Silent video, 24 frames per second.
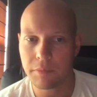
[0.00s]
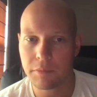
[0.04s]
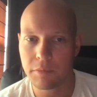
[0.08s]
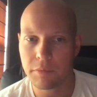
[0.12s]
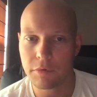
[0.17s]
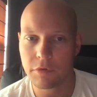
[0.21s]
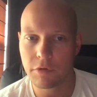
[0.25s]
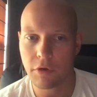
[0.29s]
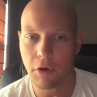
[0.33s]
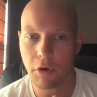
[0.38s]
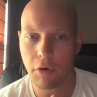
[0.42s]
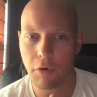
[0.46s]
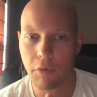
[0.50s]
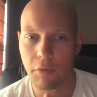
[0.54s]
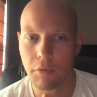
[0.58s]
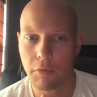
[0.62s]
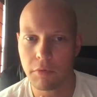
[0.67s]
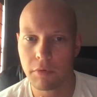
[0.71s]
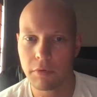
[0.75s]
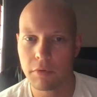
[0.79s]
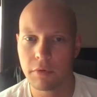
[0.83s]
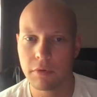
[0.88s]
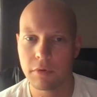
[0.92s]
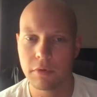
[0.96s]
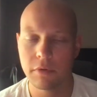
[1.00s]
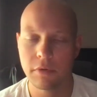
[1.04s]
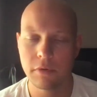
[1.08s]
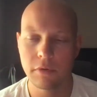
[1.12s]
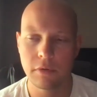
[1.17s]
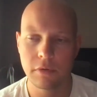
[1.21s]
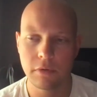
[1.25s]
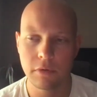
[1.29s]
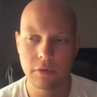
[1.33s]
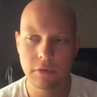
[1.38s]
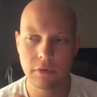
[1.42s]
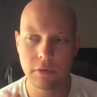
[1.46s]
So
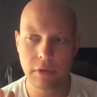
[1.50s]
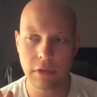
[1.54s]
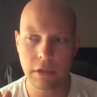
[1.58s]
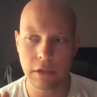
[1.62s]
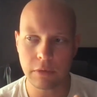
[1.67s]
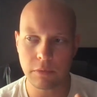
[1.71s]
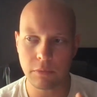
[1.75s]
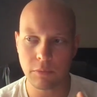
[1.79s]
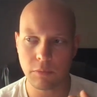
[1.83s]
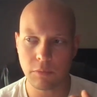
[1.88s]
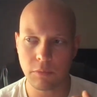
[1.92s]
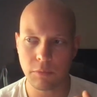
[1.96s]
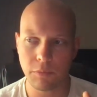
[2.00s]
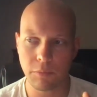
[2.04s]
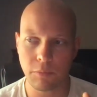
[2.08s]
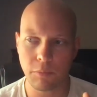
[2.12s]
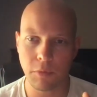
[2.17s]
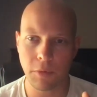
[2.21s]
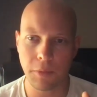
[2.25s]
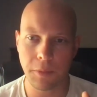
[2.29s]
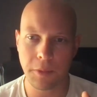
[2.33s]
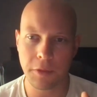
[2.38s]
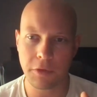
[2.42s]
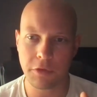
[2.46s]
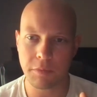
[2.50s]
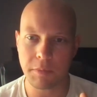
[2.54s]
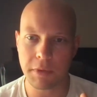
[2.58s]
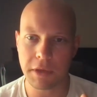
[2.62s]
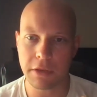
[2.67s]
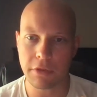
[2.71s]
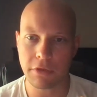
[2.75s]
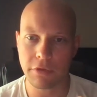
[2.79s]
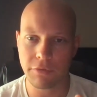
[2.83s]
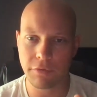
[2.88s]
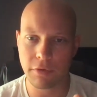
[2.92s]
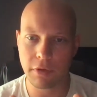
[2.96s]
what this
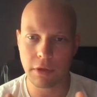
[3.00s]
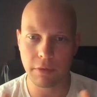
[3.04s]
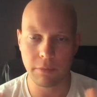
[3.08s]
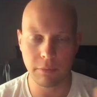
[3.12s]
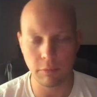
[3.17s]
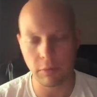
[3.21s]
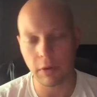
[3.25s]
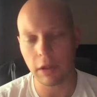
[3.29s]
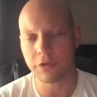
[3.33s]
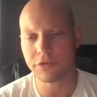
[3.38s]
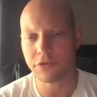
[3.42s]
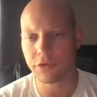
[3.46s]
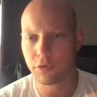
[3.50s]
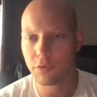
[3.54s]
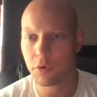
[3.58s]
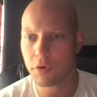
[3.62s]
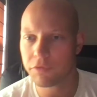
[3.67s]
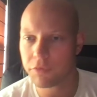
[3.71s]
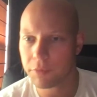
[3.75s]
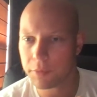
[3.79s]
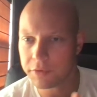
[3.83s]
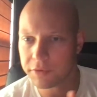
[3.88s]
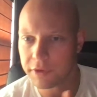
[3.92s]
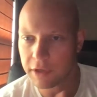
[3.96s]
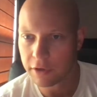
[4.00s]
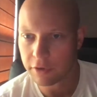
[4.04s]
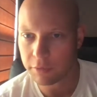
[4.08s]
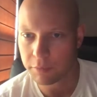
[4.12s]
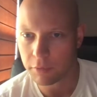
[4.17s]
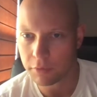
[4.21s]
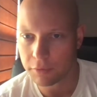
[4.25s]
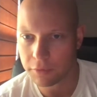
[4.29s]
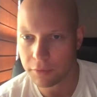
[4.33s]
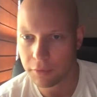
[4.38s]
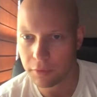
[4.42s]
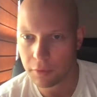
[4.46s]
means, well, I'll just quote from the
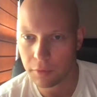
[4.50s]
textbook.